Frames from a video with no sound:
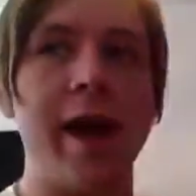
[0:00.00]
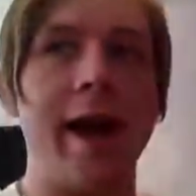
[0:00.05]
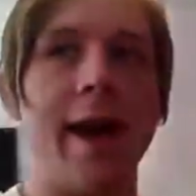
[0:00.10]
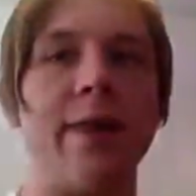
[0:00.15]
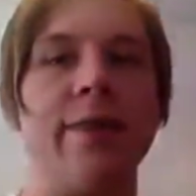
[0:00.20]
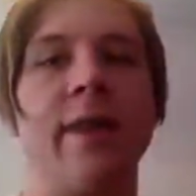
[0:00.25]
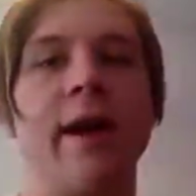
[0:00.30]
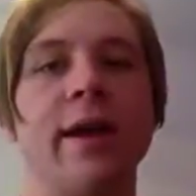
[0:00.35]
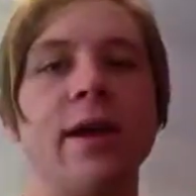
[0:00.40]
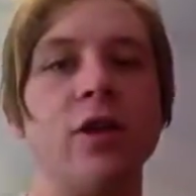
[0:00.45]

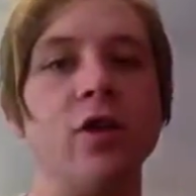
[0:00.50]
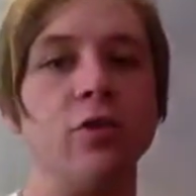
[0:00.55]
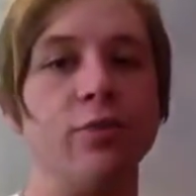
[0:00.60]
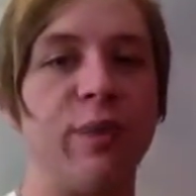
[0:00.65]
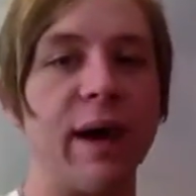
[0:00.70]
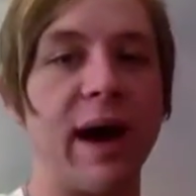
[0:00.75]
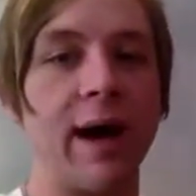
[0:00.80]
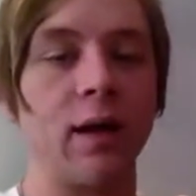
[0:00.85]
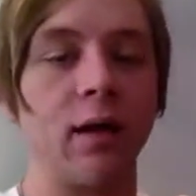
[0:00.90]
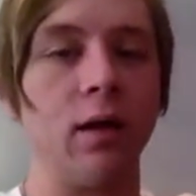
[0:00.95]
and then you'd
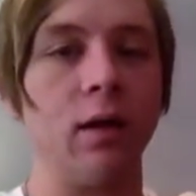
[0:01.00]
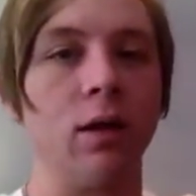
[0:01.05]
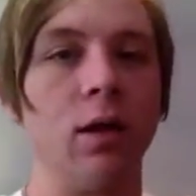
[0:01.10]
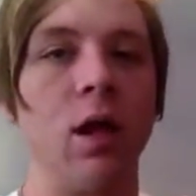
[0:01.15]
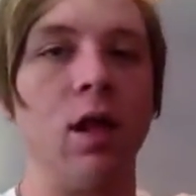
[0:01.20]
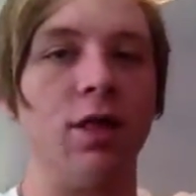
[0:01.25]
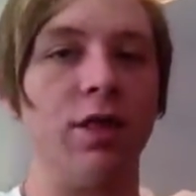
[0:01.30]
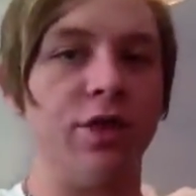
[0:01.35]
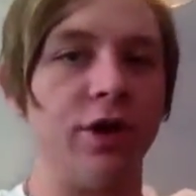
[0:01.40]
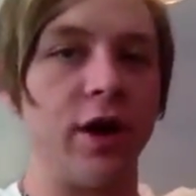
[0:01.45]
battle
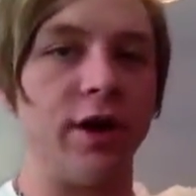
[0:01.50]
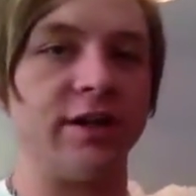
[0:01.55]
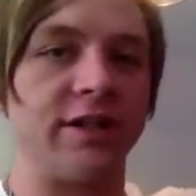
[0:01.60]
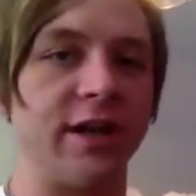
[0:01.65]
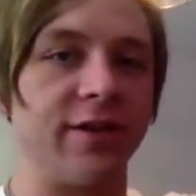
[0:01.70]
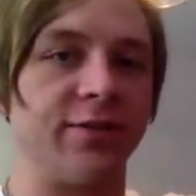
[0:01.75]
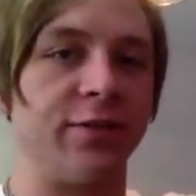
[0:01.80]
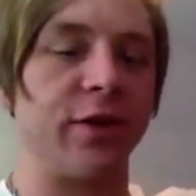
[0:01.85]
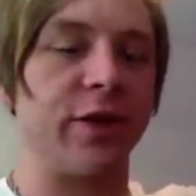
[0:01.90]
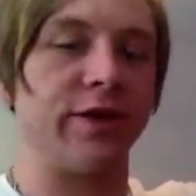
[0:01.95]
the
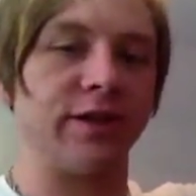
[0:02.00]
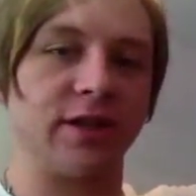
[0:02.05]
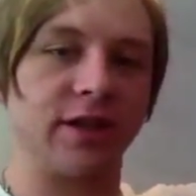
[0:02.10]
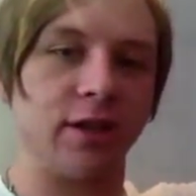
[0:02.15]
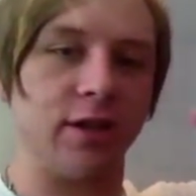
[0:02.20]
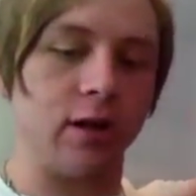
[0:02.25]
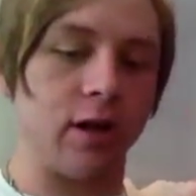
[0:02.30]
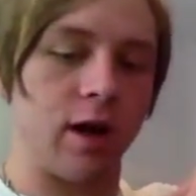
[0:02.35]
different